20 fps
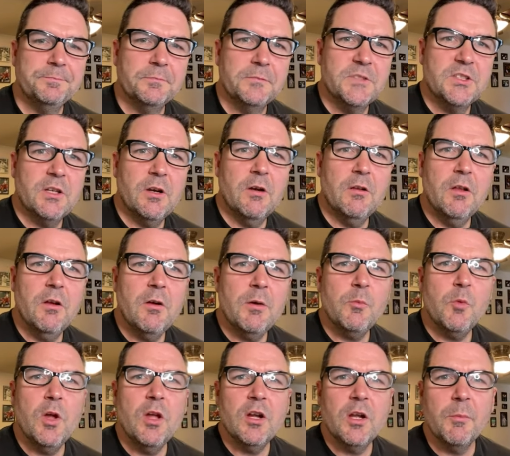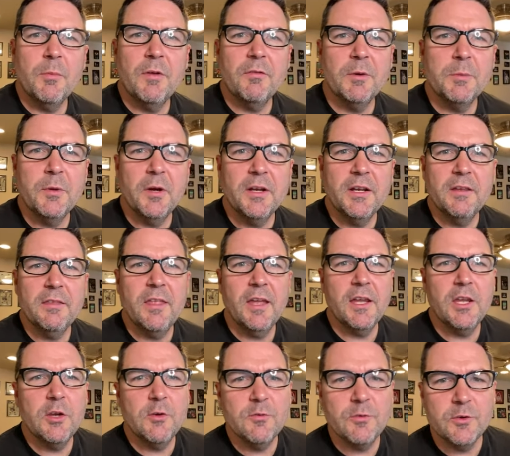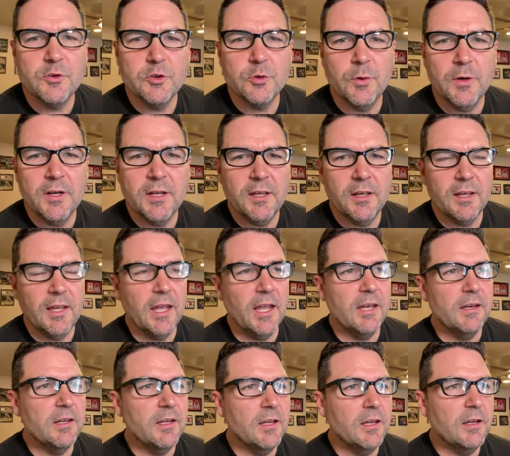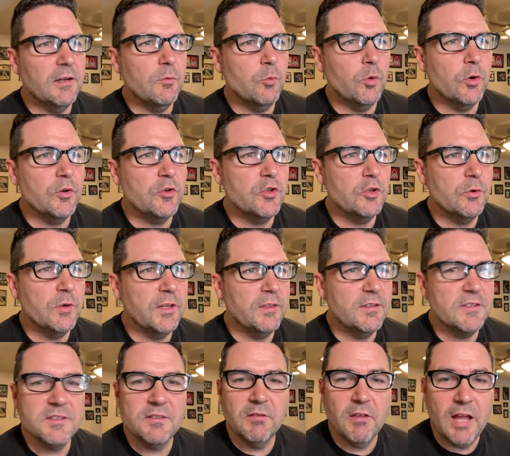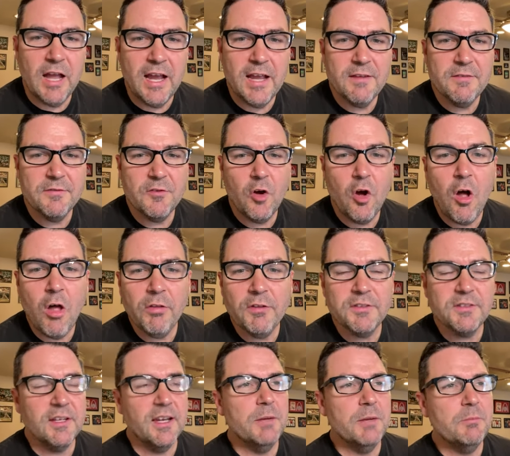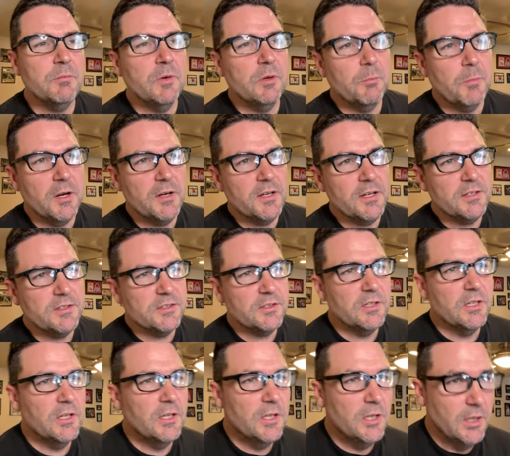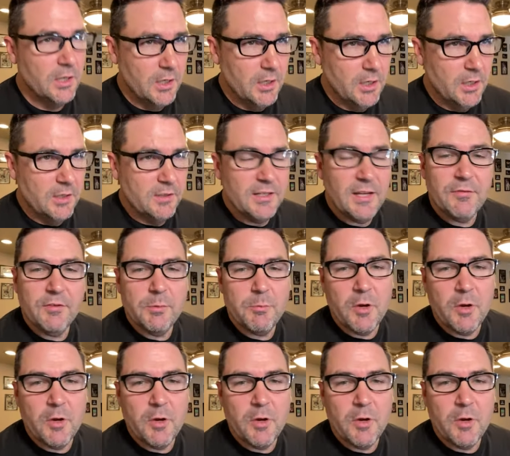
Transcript: So hello and welcome everybody. Thank you for joining again. We're doing this live all the time. Mondays. Definitely